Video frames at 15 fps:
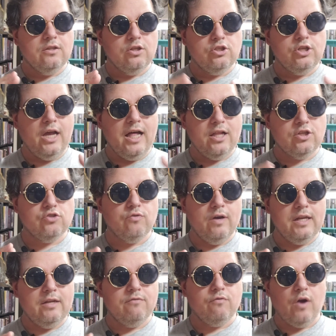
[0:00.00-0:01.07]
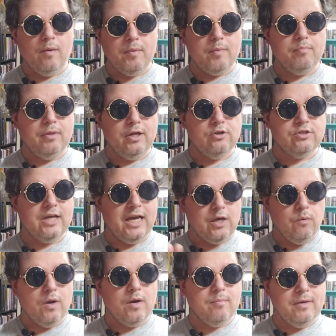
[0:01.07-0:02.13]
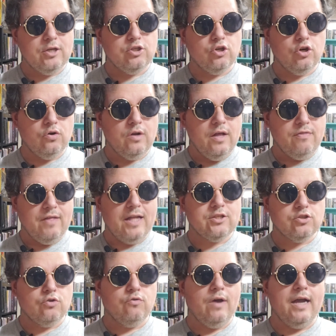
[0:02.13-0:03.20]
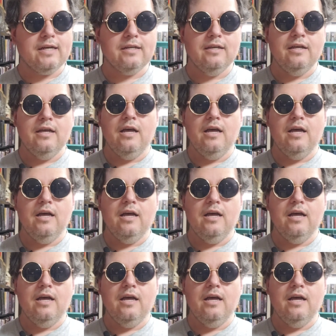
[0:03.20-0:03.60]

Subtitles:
the challenge rating for how many players you got. You want to make sure that's correct.